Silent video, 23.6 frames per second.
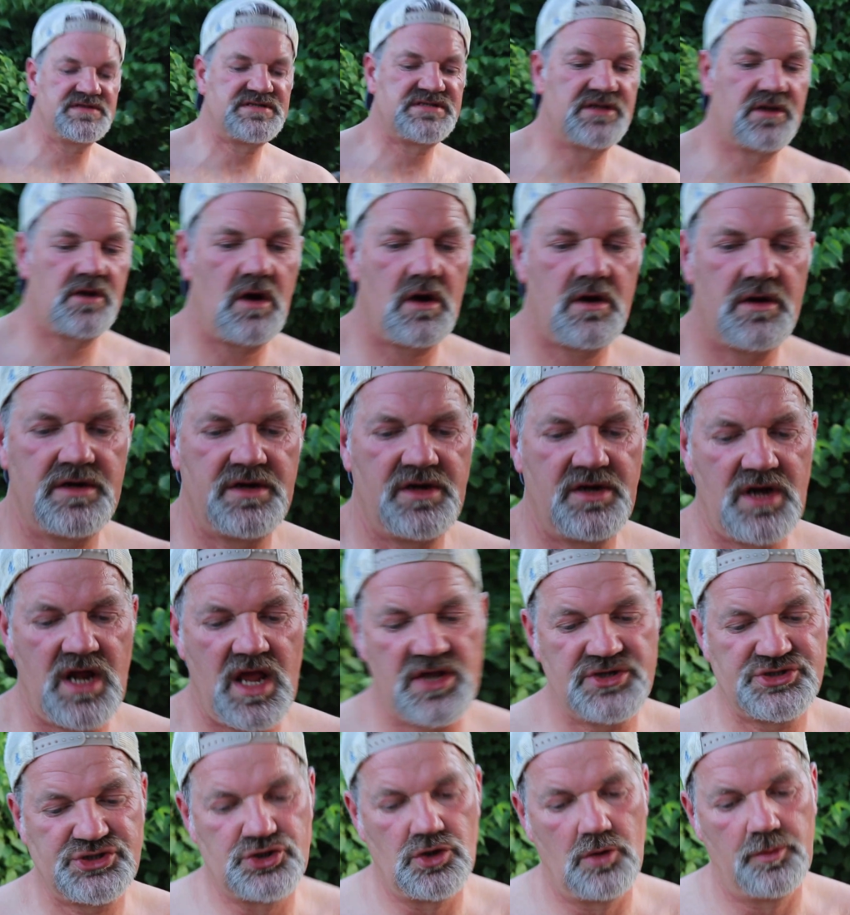Cigar
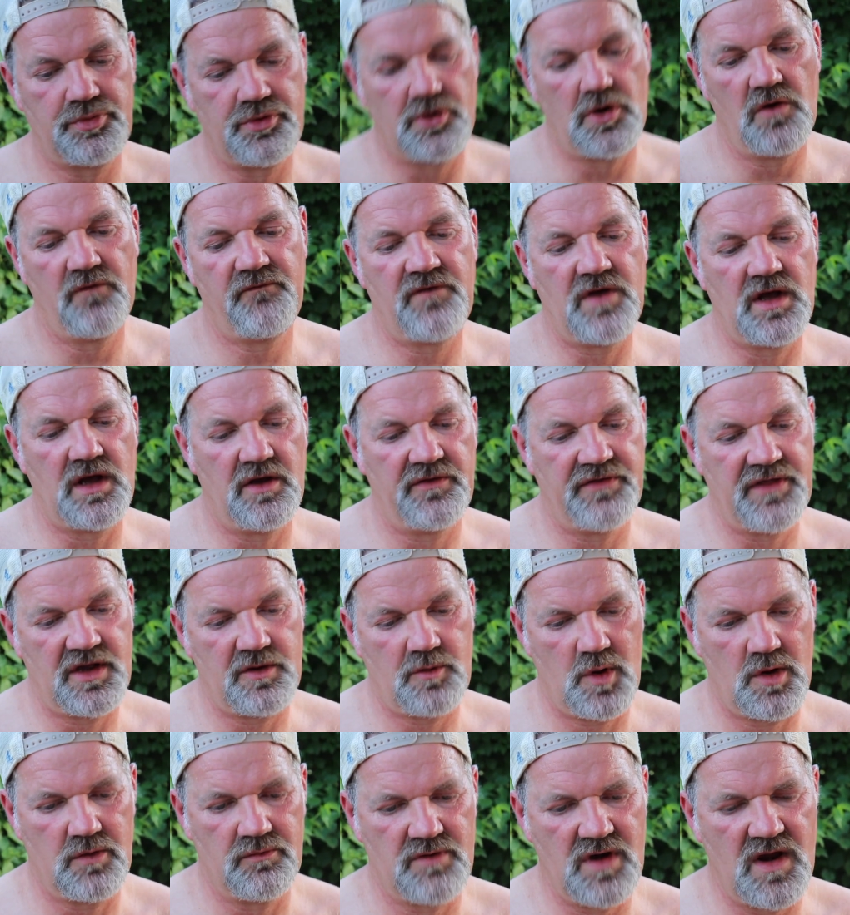International profile that
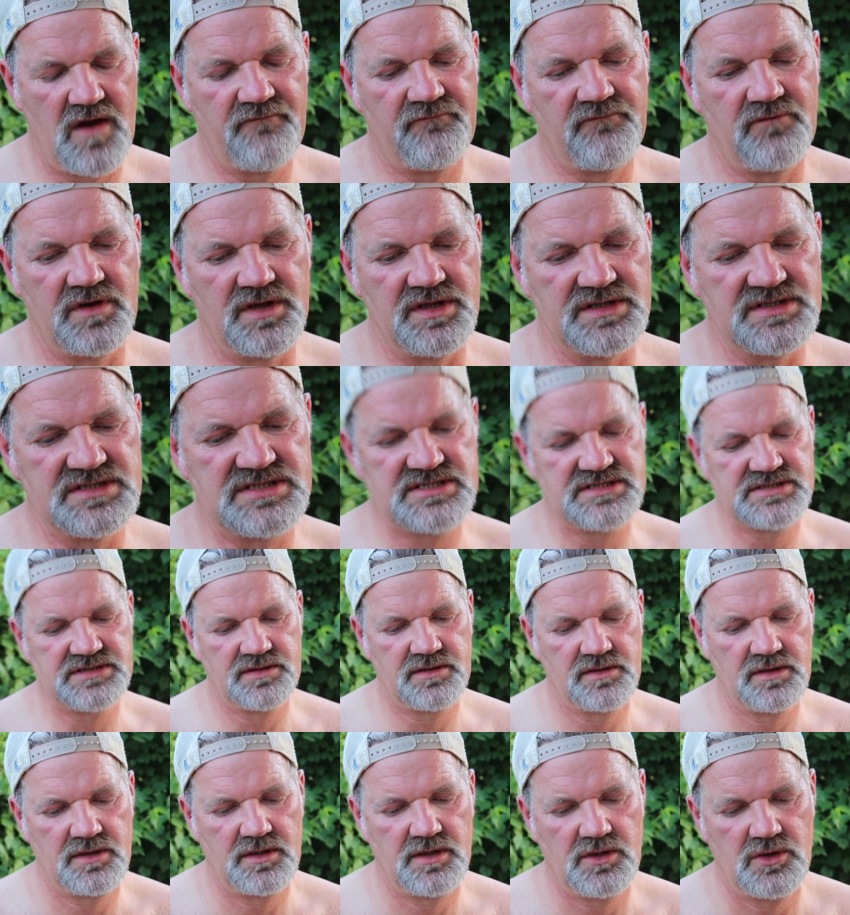we reference,
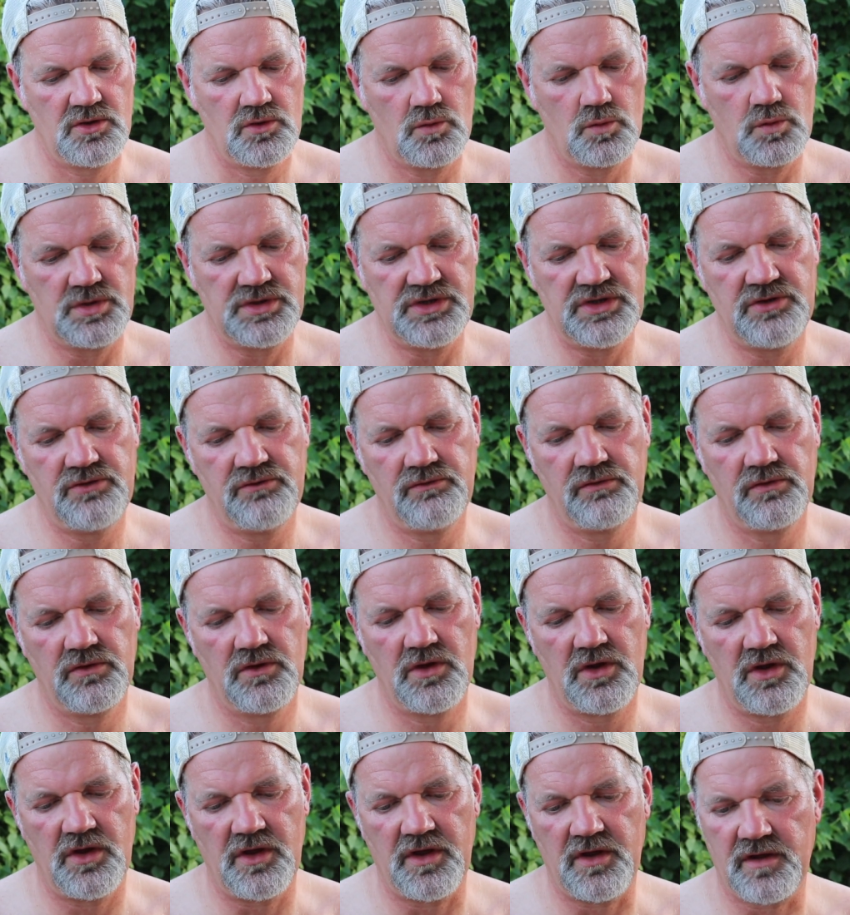when you
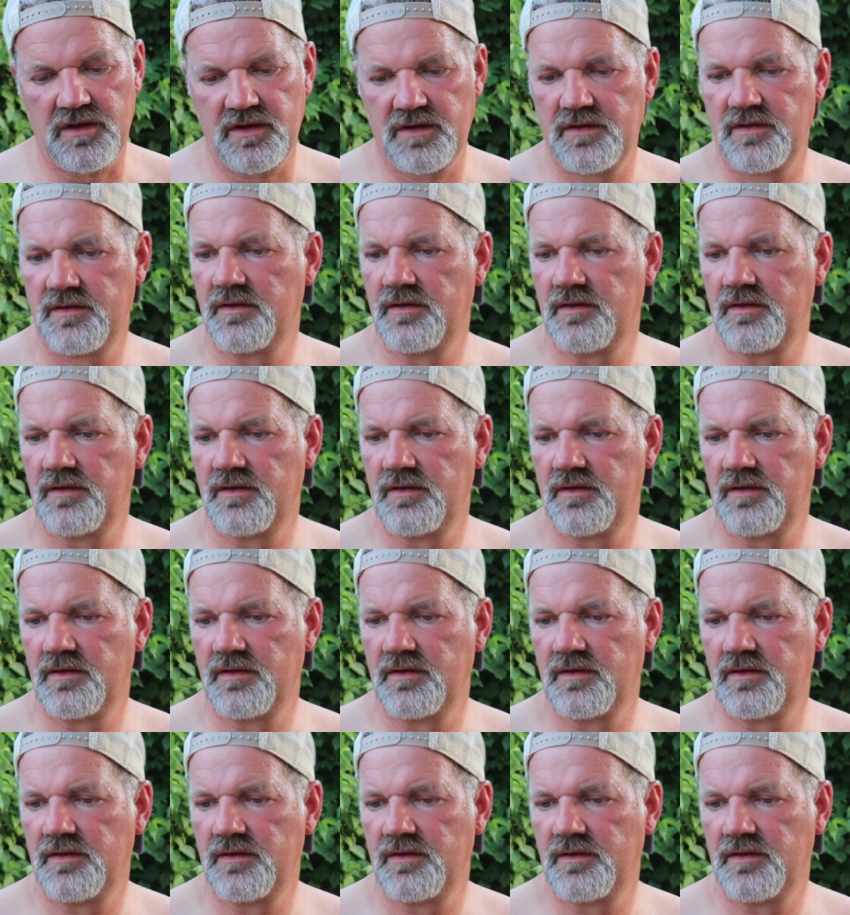look,